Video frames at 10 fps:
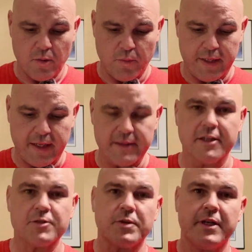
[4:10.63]
We got
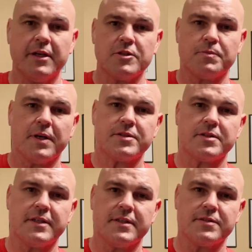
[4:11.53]
this one here
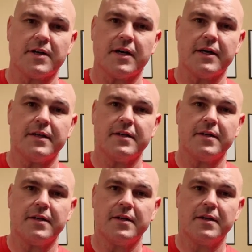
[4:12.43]
specially designed.
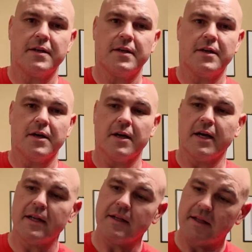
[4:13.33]
All
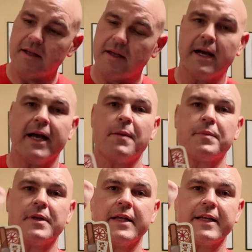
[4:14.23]
right, I
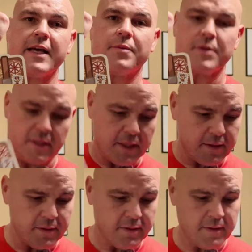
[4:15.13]
happen to like that one a
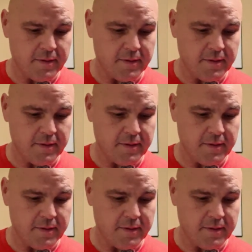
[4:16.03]
lot.